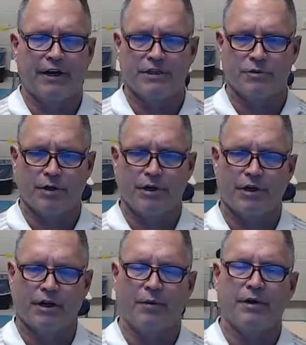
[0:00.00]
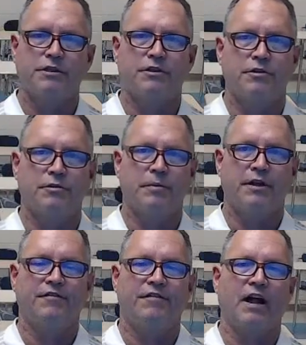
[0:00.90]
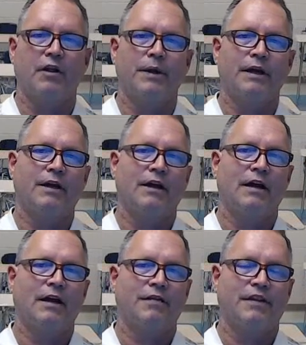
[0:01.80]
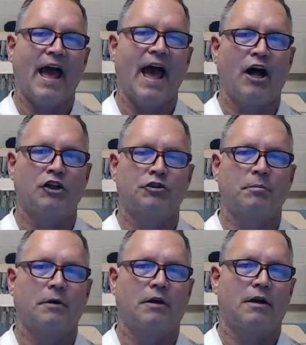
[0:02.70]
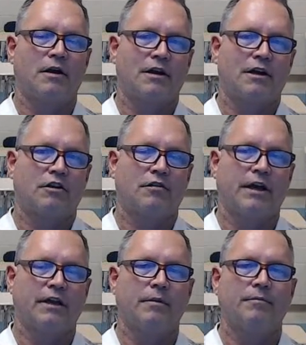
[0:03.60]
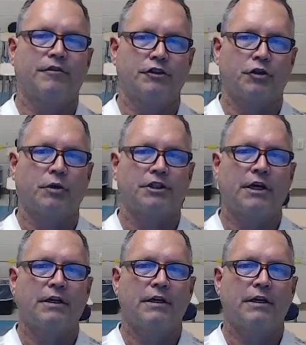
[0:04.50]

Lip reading: is we are going to be following the algebra curriculum for Georgia.